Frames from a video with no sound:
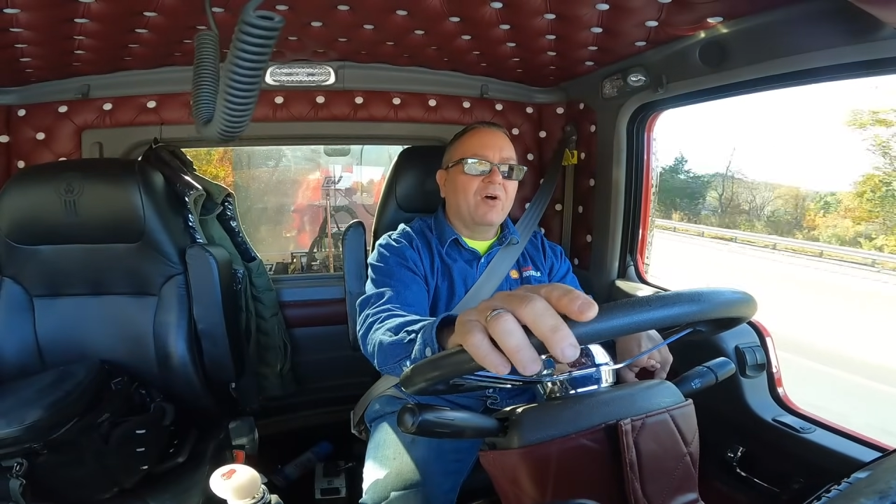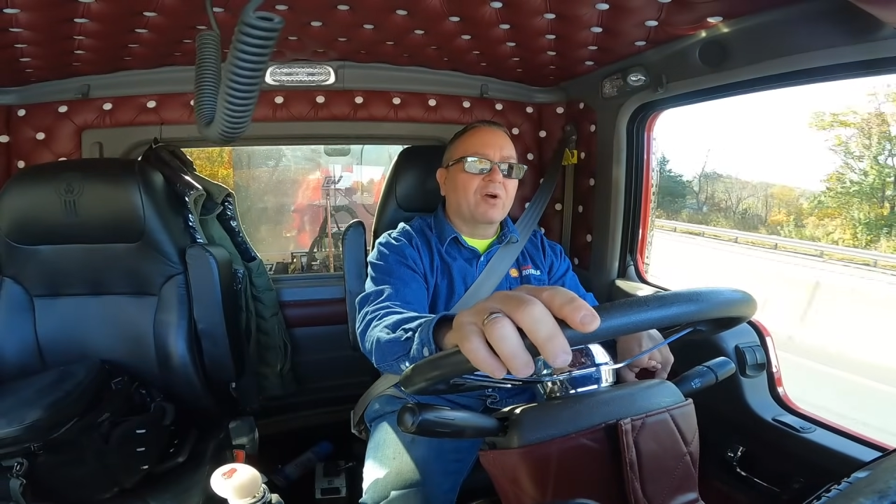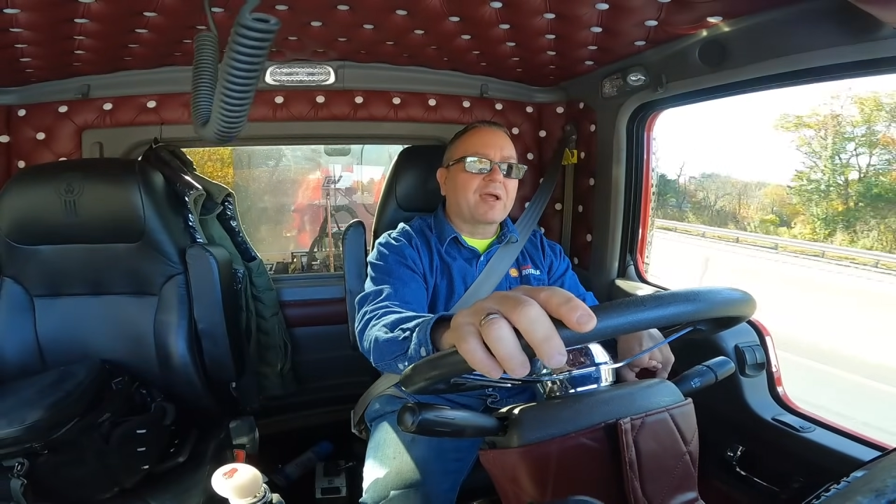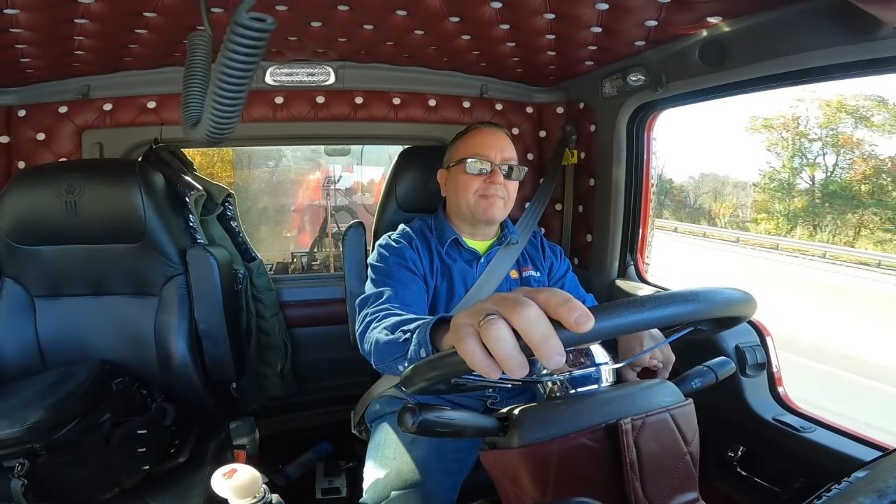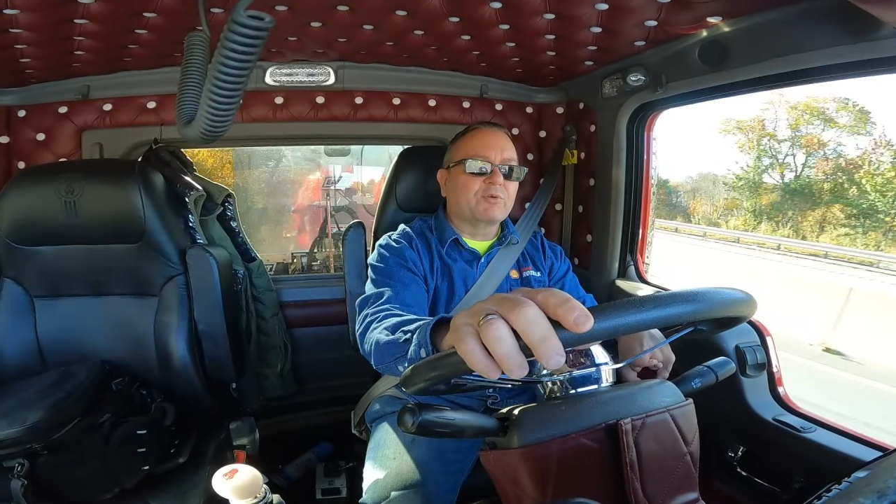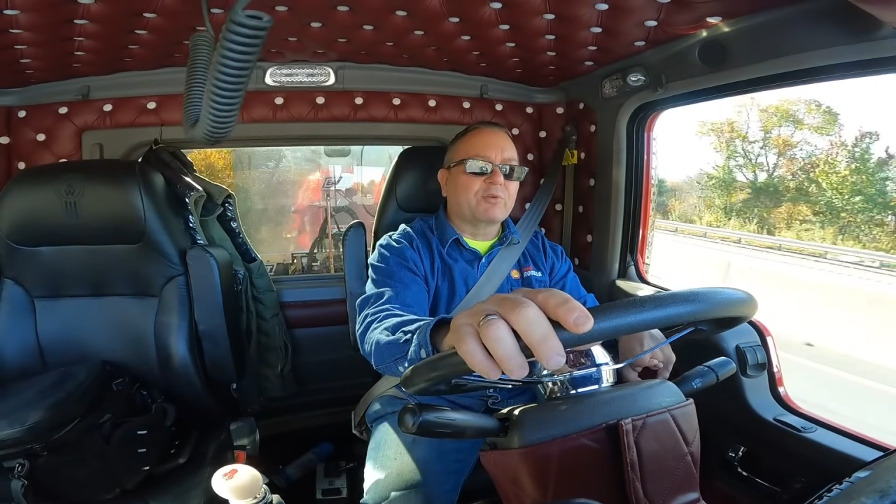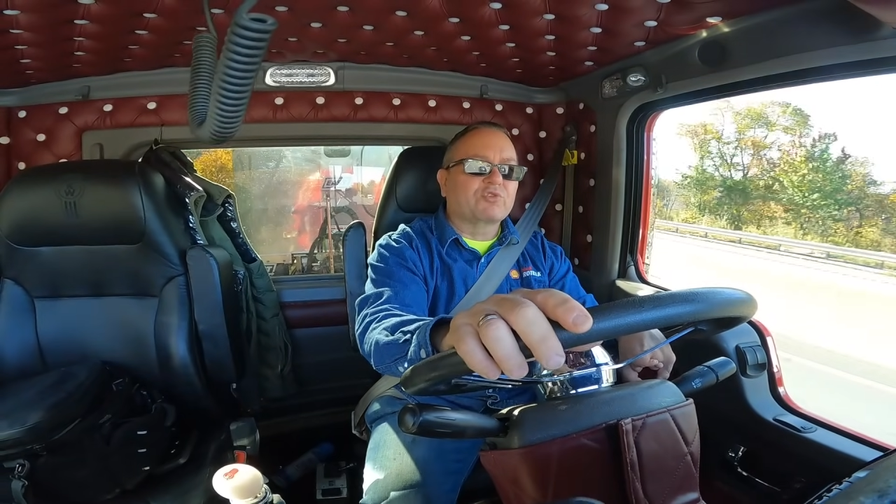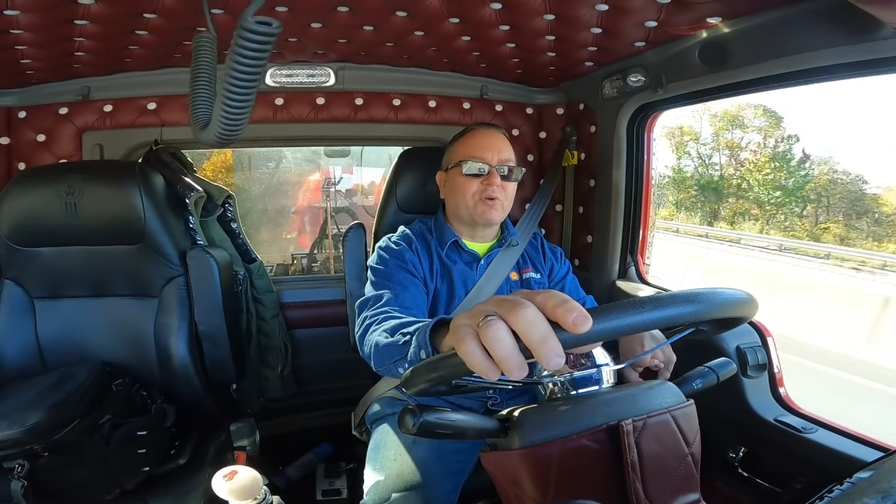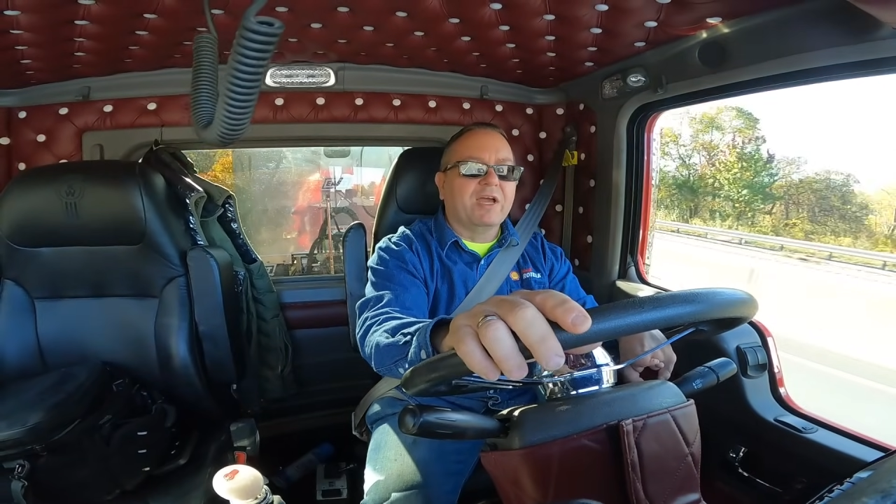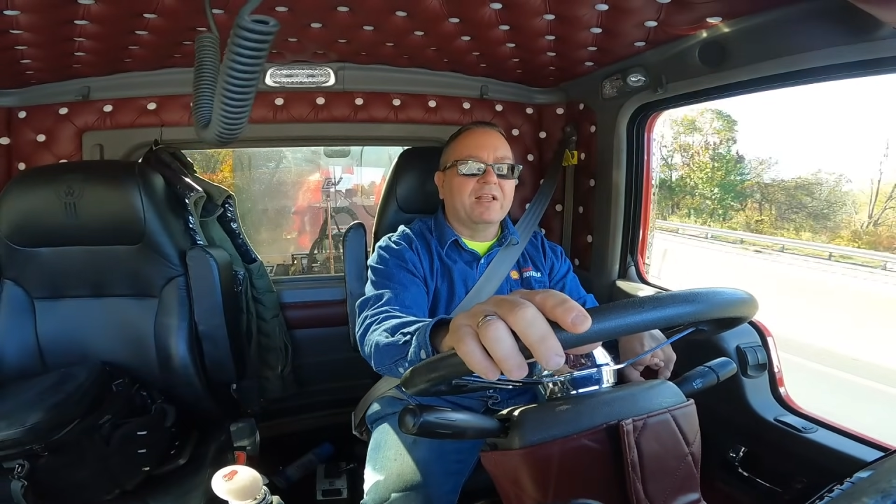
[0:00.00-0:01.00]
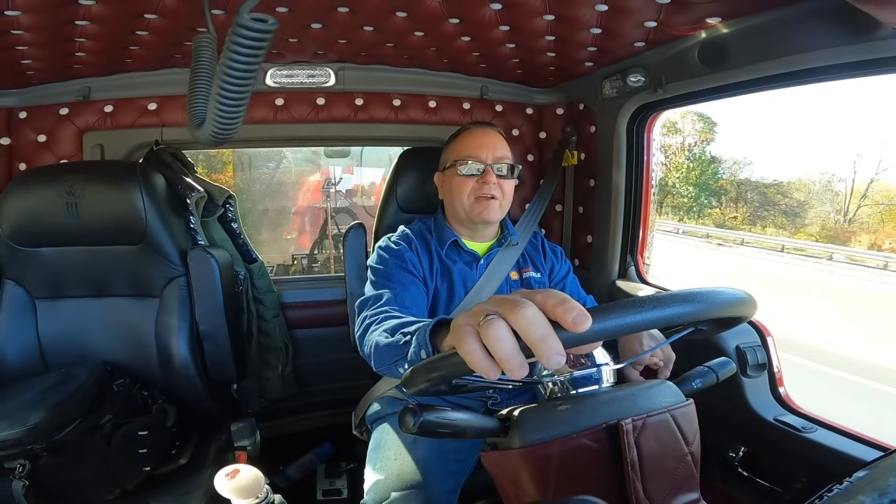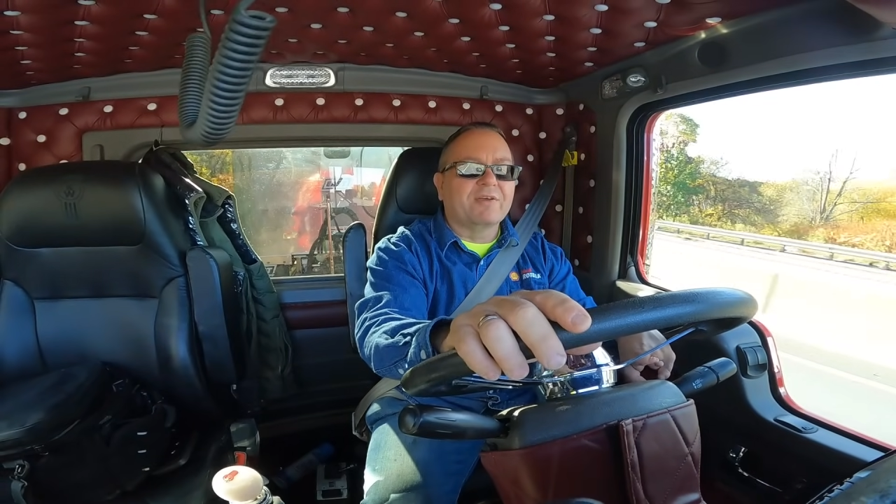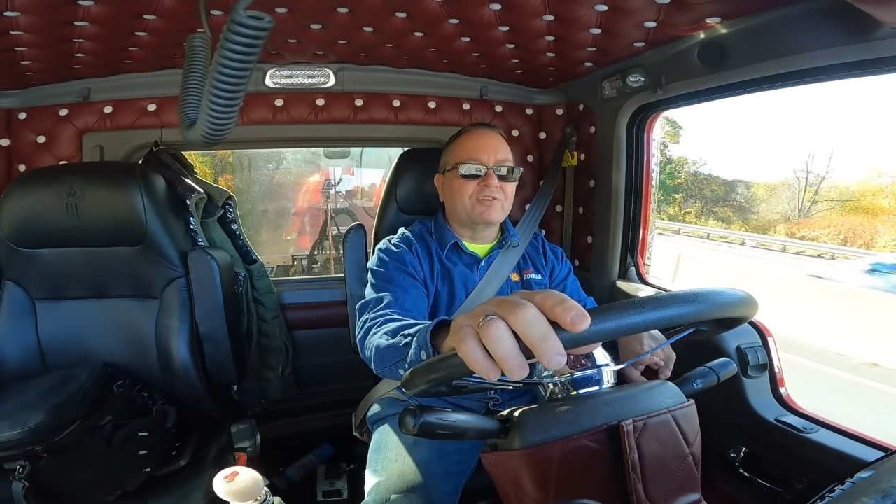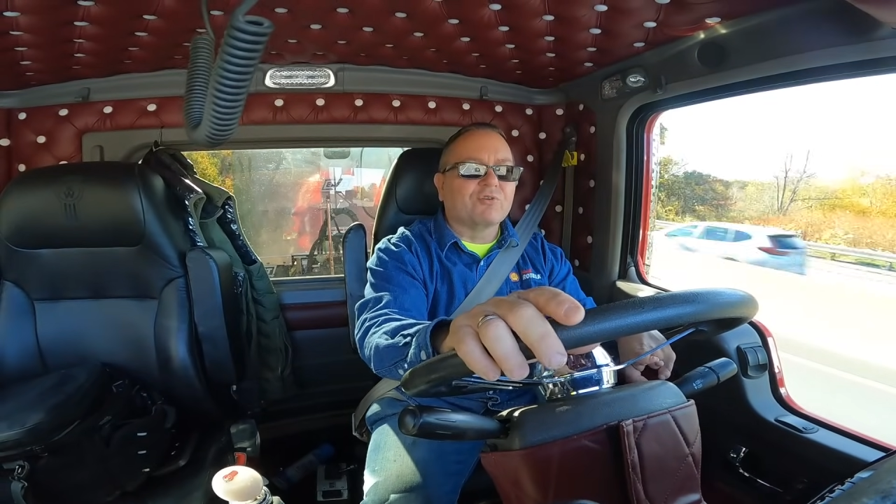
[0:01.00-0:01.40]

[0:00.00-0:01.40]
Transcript: Hook up to a trailer and